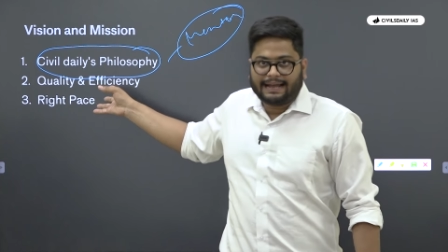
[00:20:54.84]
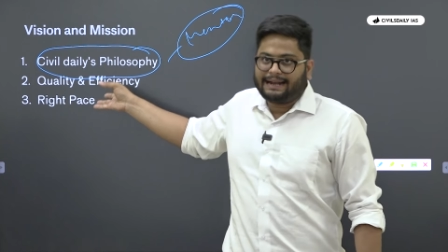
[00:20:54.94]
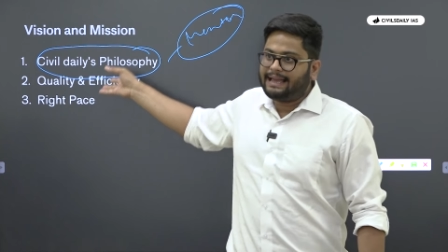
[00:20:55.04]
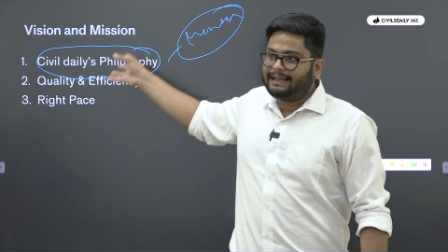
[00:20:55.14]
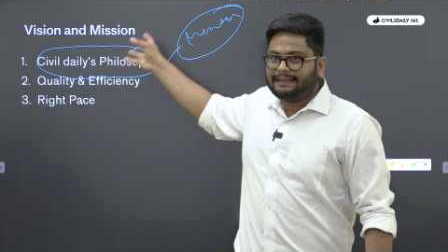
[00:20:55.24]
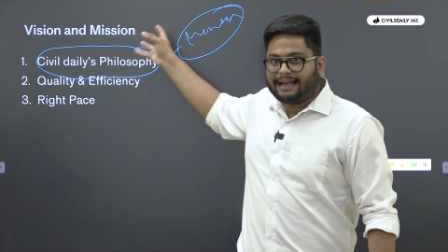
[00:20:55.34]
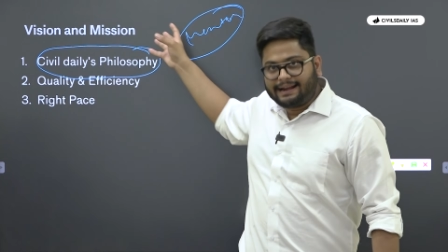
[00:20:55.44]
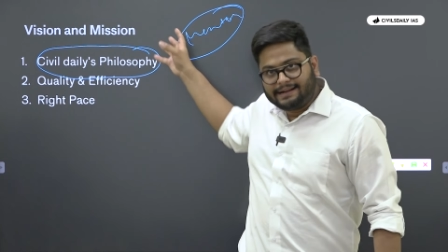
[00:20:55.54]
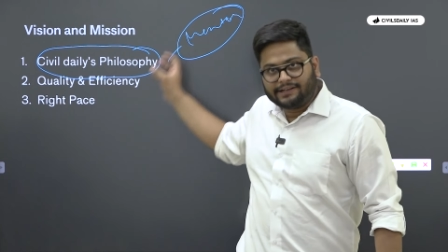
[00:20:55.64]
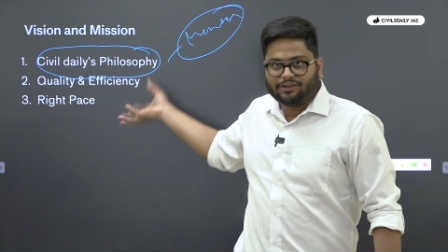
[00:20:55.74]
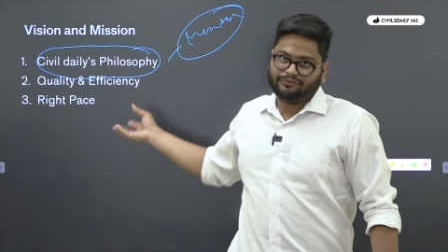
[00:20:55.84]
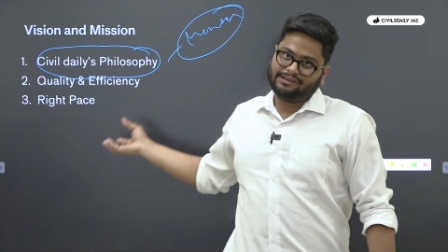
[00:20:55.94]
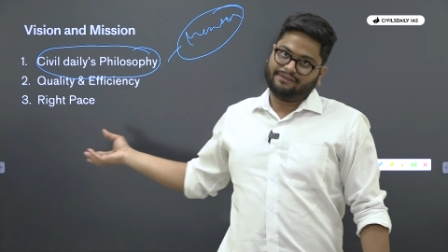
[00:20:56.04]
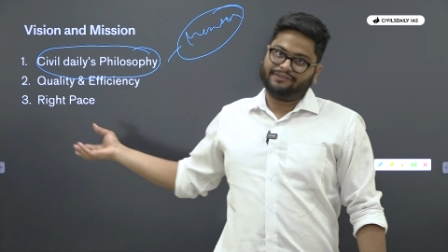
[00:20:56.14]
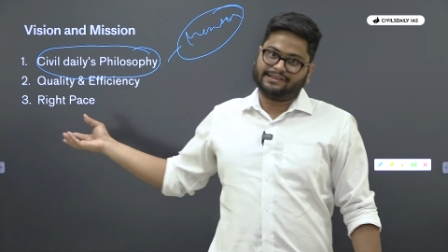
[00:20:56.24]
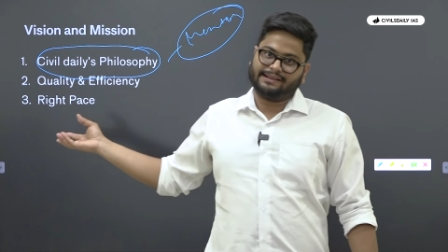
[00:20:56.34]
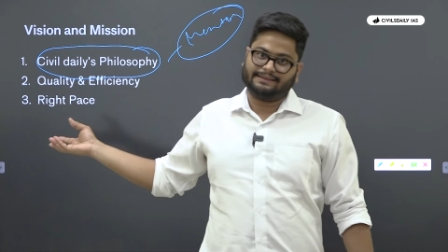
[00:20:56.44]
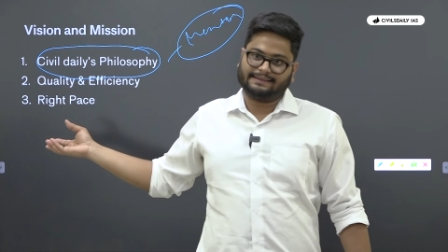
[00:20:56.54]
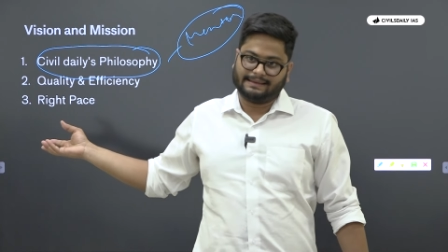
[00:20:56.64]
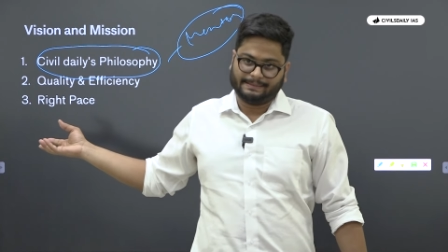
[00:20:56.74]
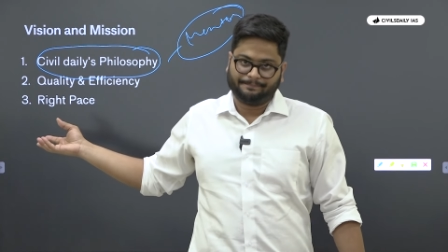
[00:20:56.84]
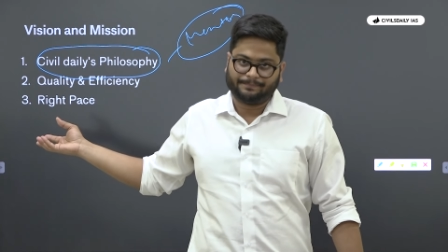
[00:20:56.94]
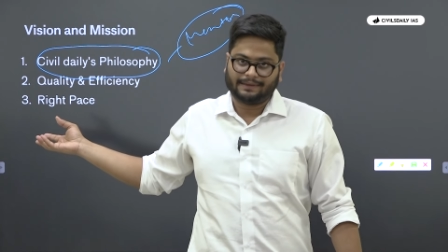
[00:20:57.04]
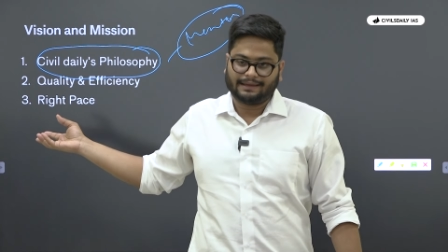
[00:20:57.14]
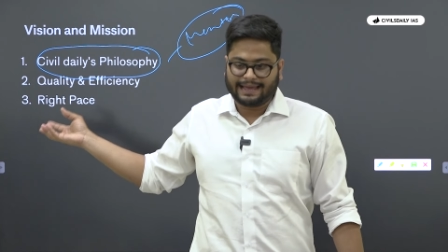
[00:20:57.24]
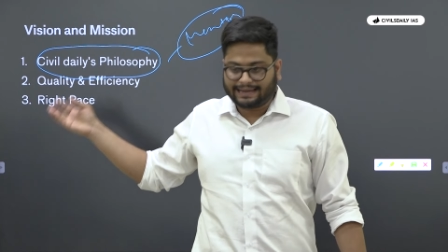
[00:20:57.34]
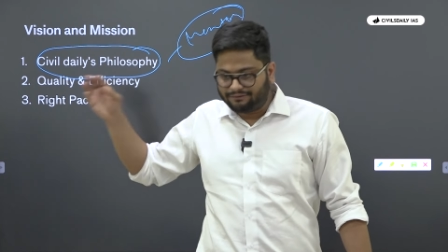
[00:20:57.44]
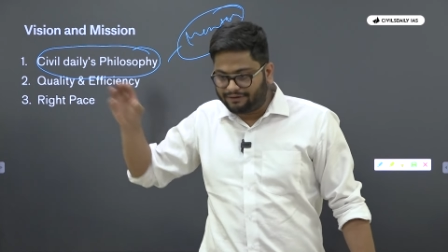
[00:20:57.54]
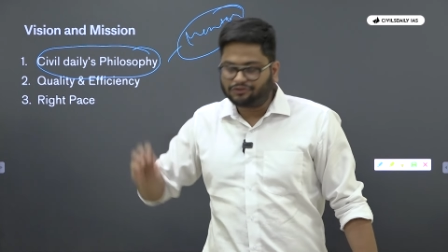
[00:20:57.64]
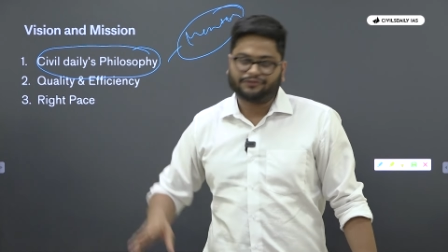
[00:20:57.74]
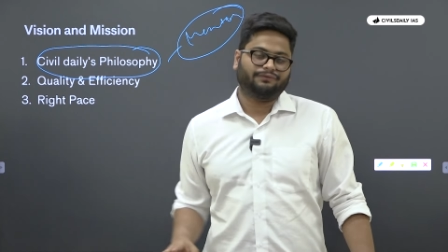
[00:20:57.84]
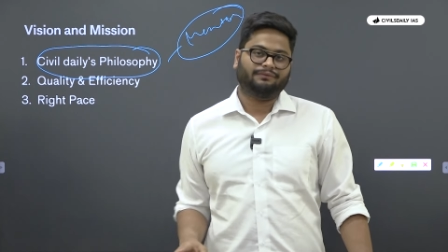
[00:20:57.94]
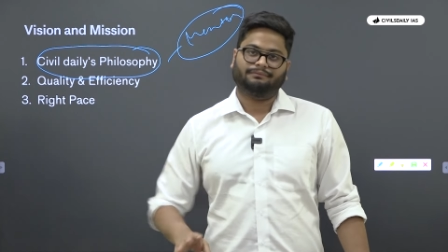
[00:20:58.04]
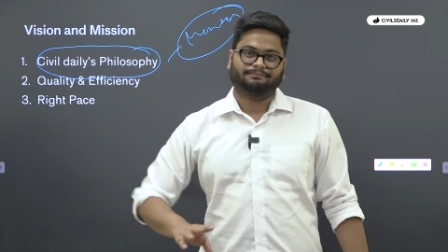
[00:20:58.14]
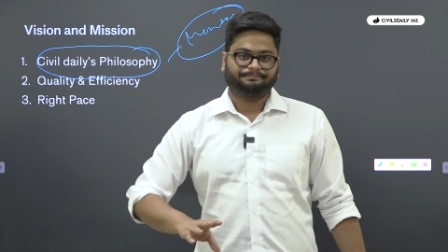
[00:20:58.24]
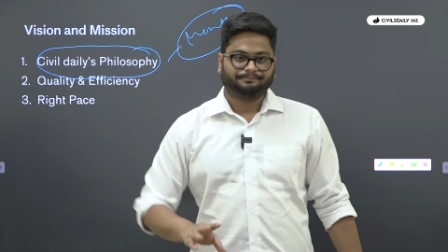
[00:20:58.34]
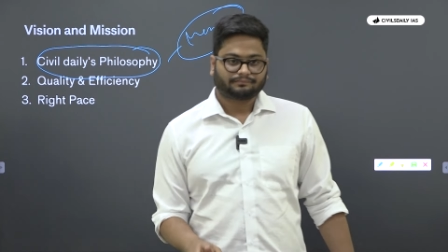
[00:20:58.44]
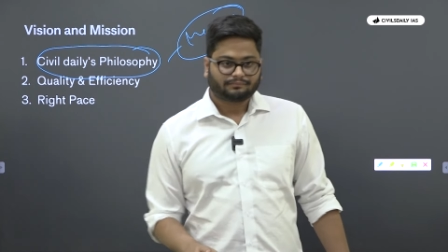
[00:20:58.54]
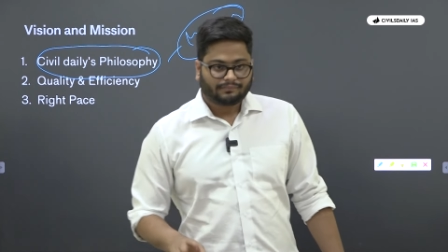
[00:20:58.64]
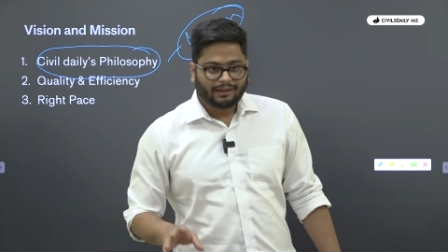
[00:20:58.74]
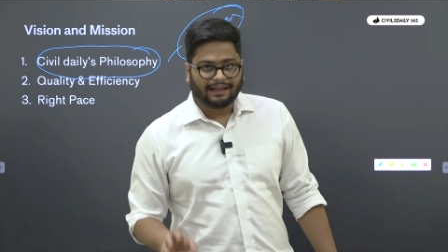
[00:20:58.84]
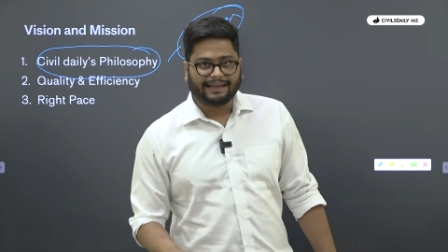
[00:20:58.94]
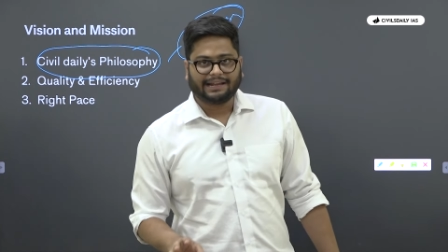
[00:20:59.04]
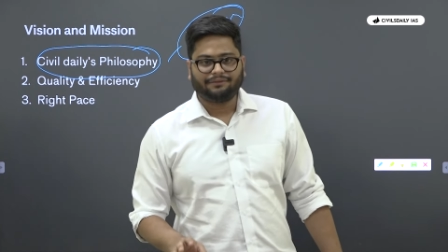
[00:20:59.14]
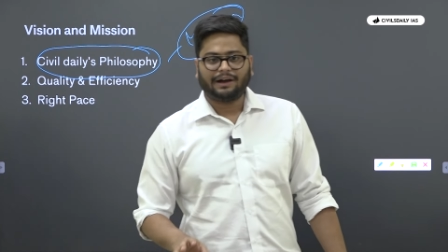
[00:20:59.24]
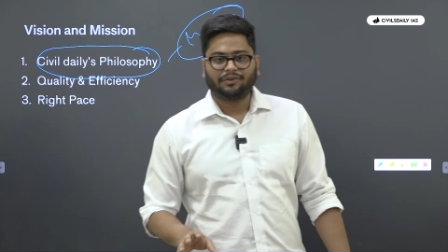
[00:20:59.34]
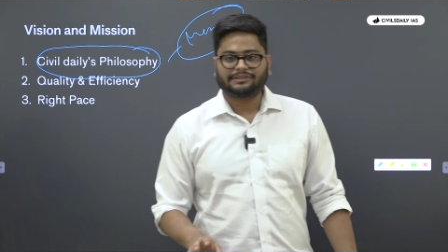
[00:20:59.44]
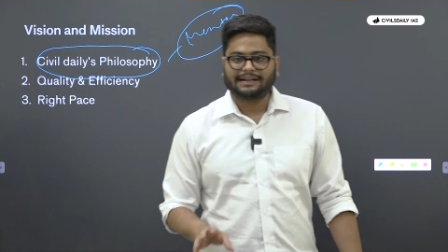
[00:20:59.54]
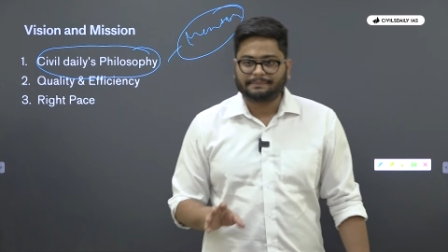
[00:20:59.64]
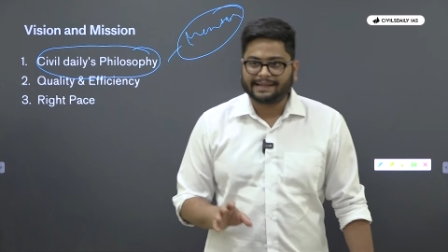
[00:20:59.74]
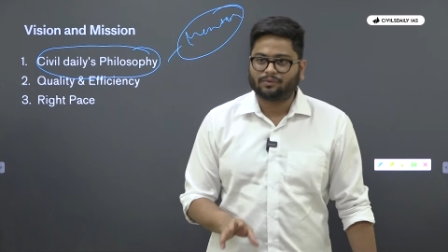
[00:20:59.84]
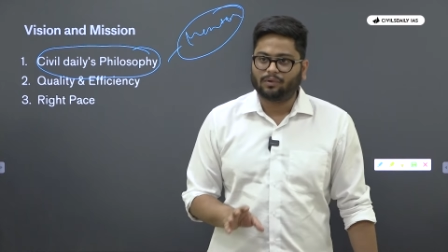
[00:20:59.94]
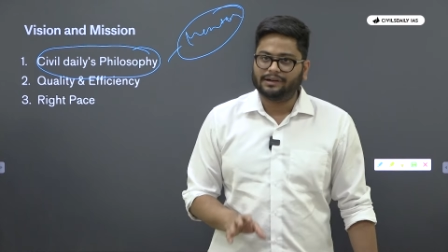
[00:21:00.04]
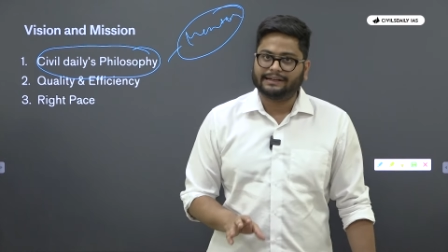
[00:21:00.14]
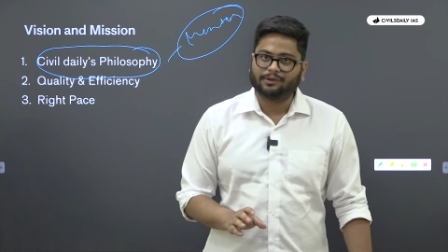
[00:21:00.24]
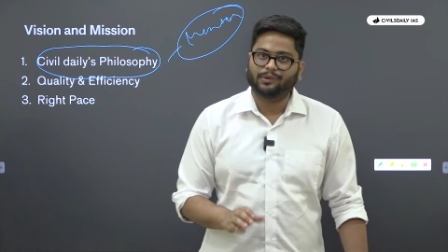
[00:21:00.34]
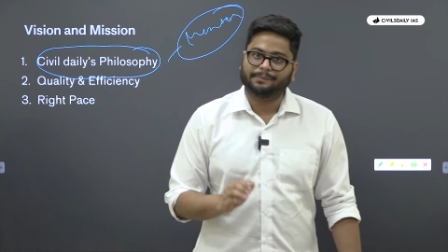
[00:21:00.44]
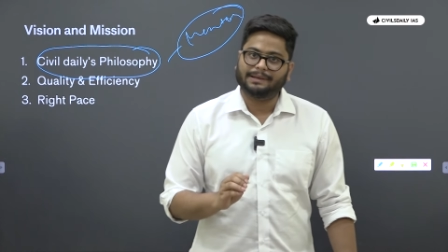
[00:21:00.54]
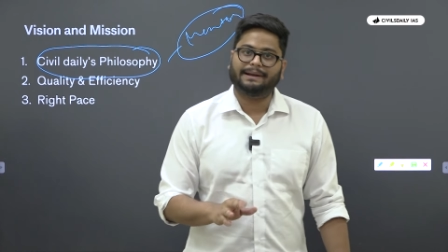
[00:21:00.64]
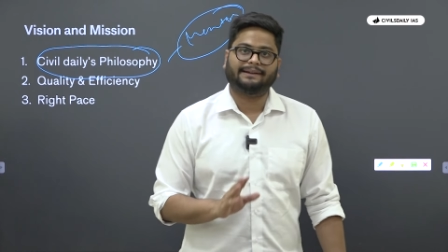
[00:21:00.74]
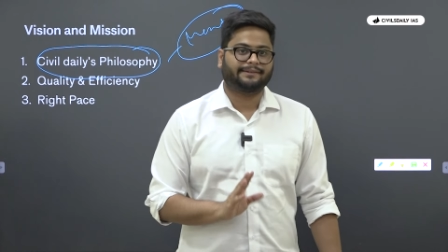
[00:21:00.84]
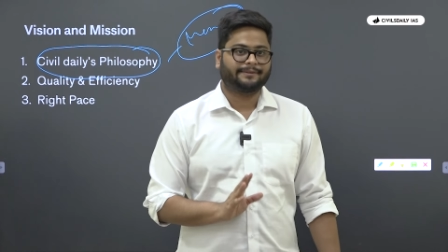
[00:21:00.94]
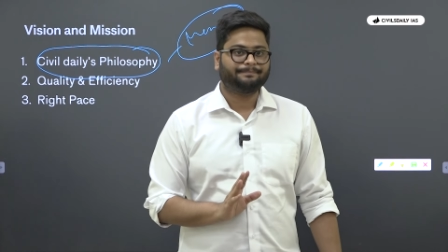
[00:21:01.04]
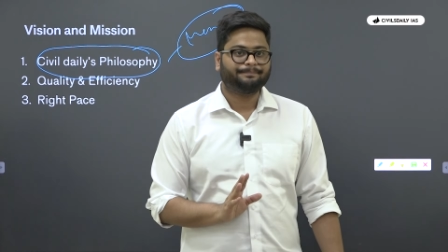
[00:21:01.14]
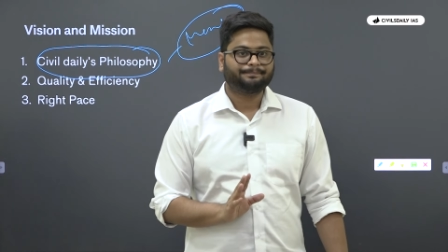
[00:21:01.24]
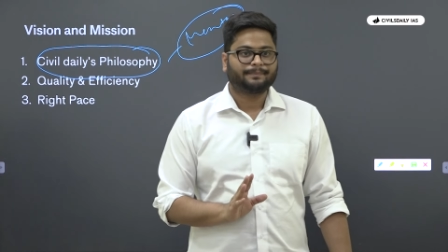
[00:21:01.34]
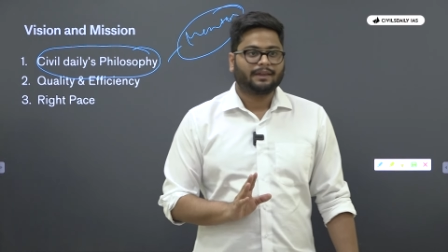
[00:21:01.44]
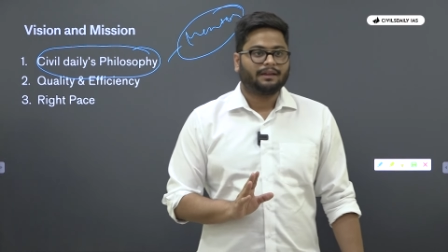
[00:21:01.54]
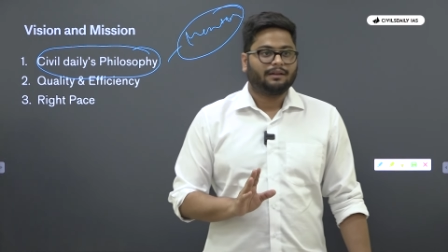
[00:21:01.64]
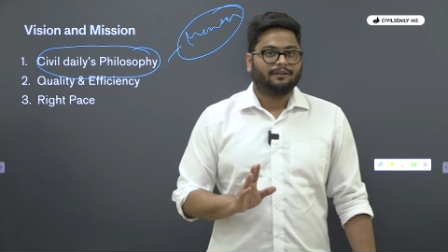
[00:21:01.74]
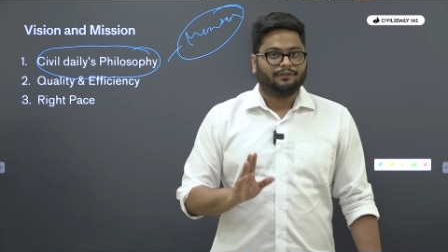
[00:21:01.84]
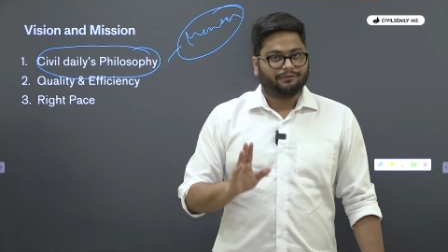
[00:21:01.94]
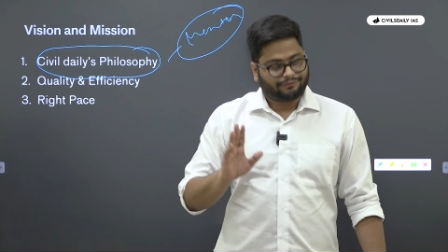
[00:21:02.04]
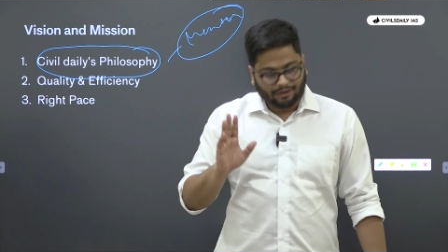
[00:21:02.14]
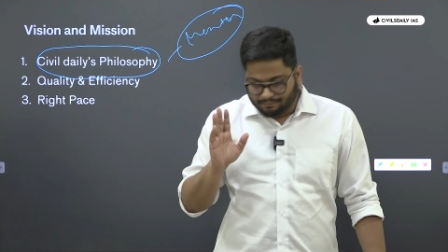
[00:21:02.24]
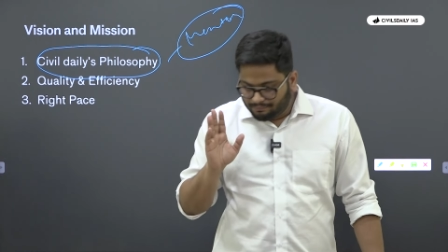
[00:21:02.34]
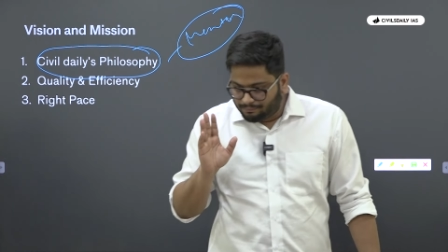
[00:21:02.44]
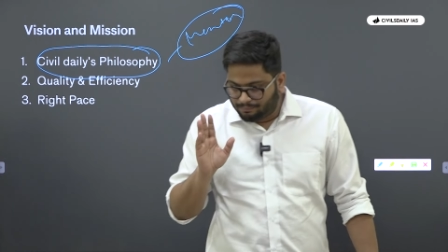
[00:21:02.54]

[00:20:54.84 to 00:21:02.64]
and I can guarantee of the efficiency. I can vouch. I can vouch that my quality will be better from